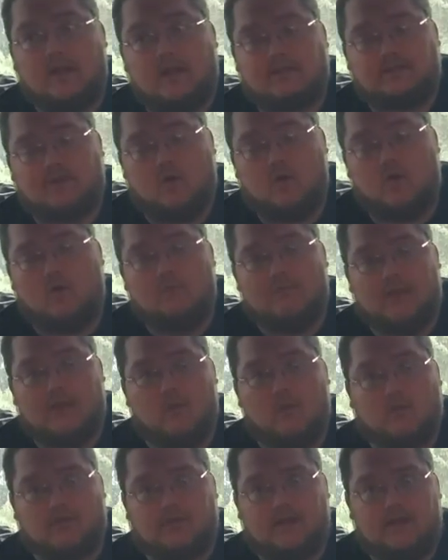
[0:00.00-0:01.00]
and it's a whole big
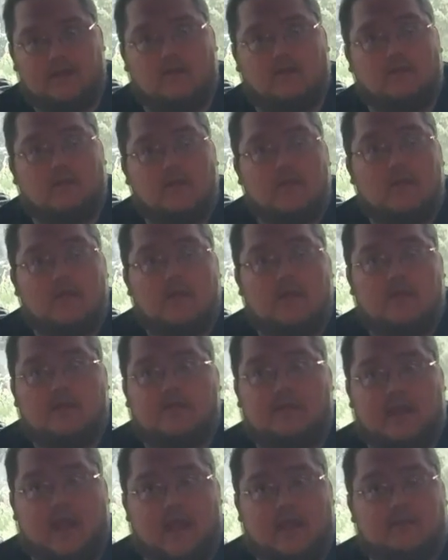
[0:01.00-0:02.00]
ordeal
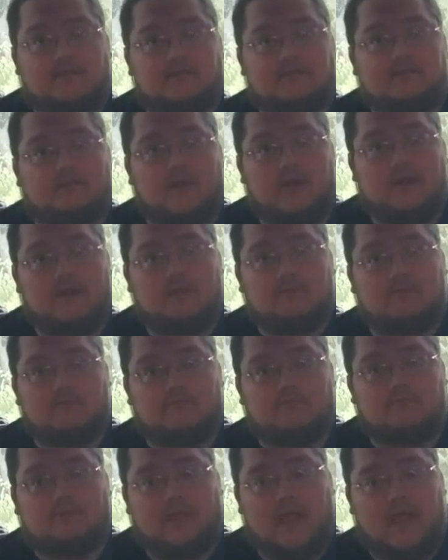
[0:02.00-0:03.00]
that ends when
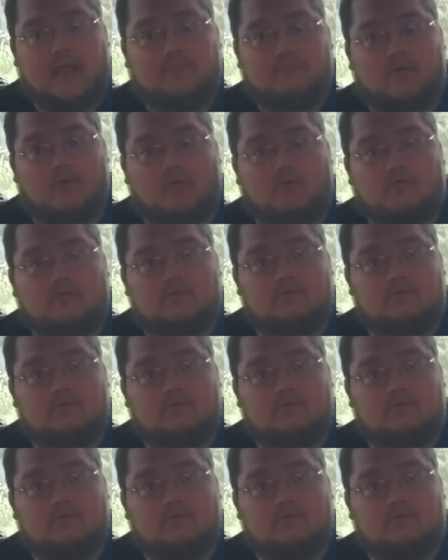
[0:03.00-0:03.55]
Black Bolt,